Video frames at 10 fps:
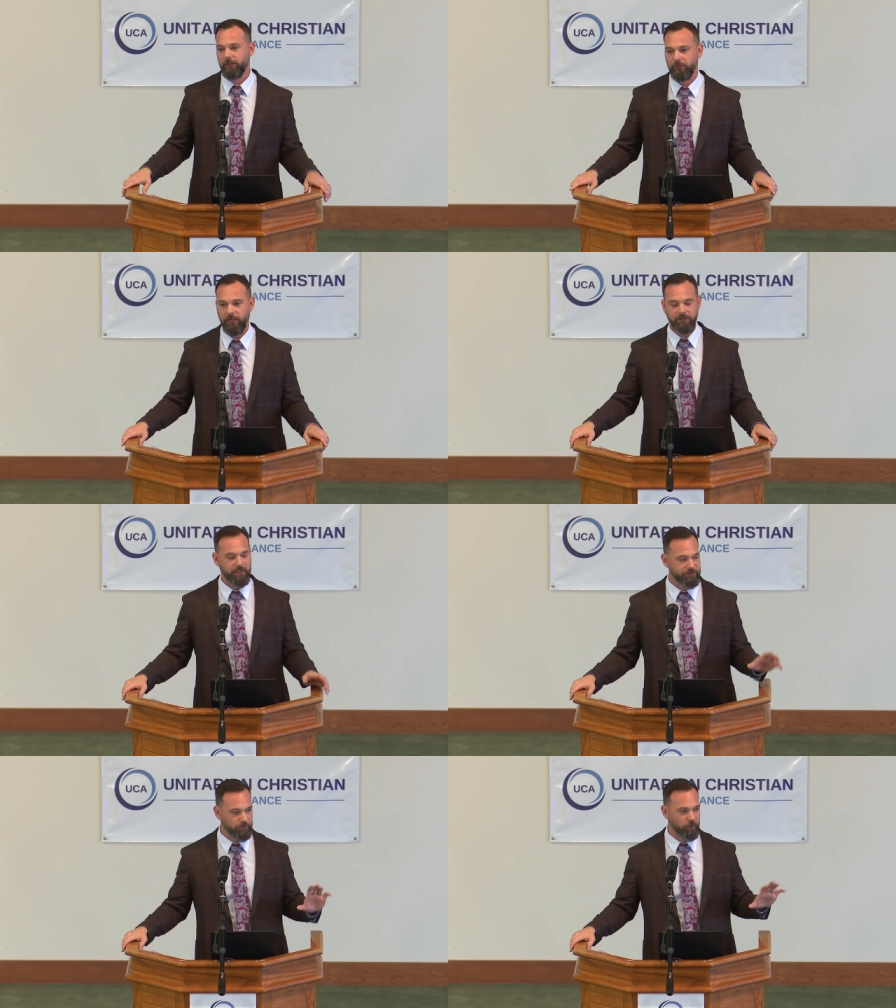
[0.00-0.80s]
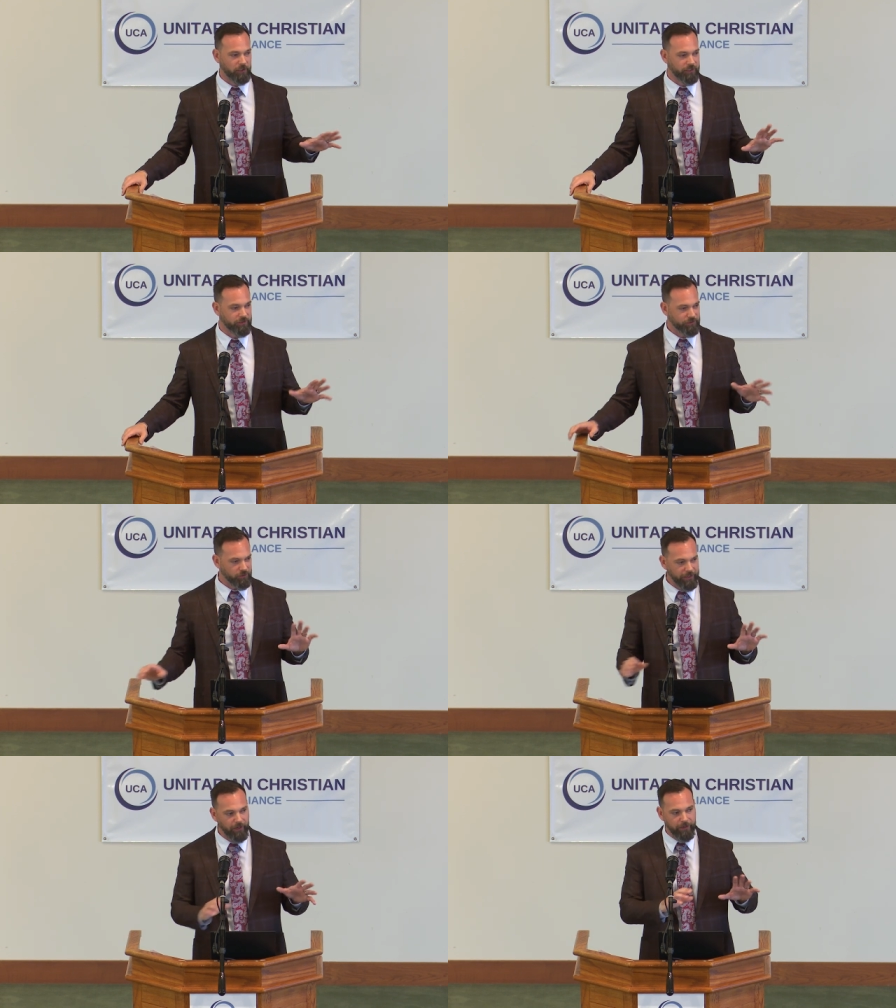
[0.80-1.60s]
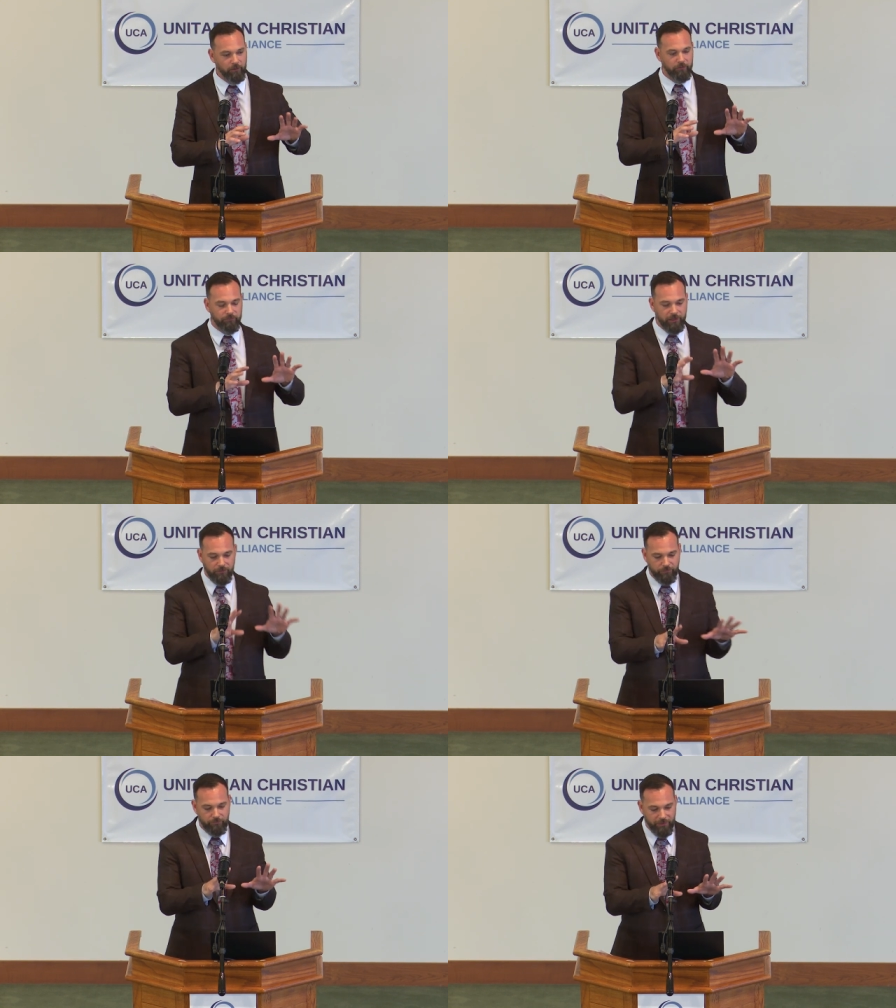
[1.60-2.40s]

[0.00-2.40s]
right? So that's the Paulician. So I, I don't think